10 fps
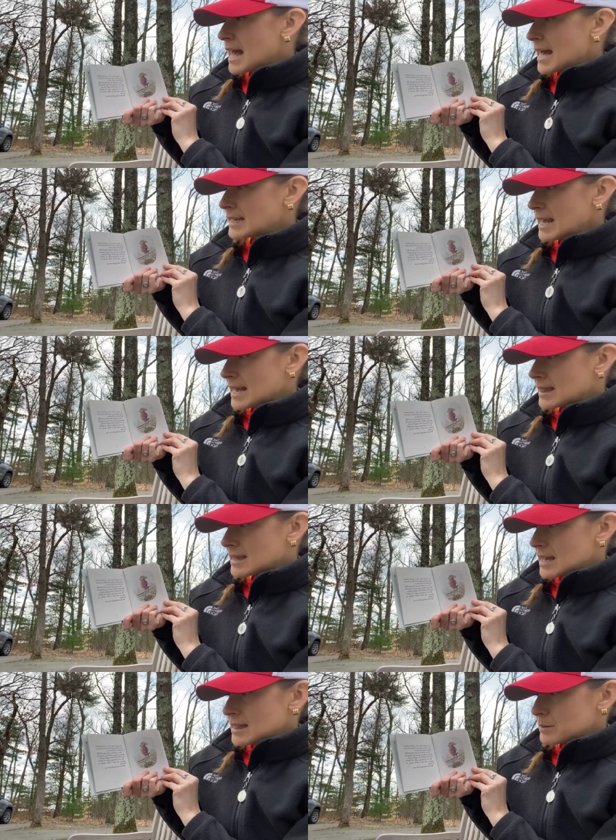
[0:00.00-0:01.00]
At length,
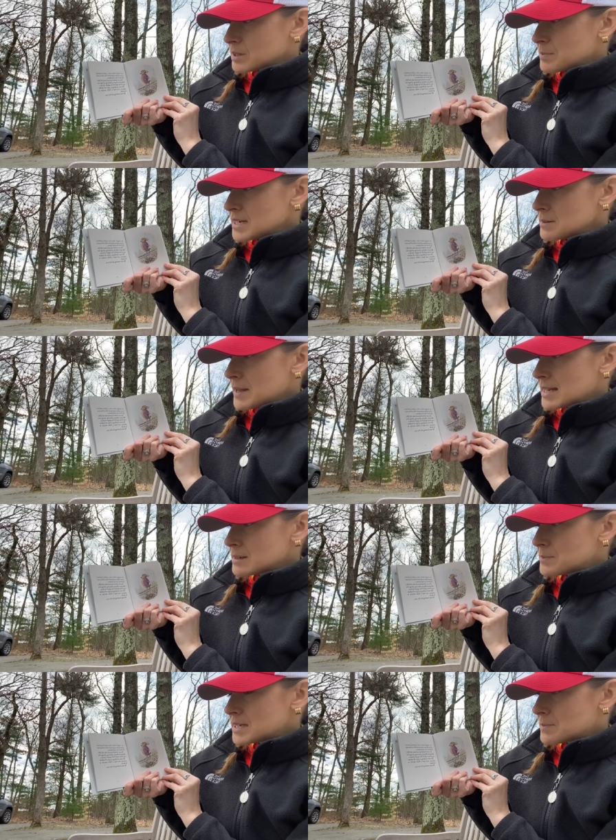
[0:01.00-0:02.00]
there was a pitter
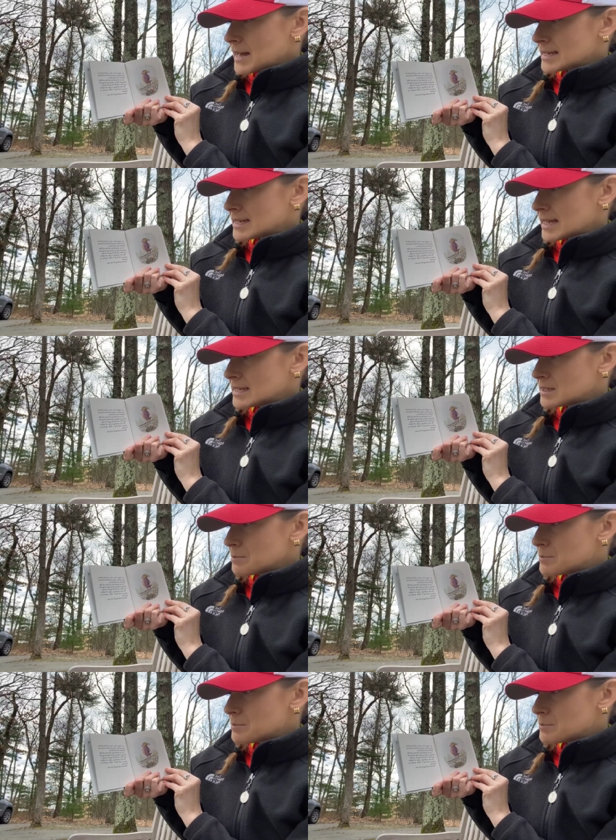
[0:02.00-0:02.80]
patter, pitter patter, and some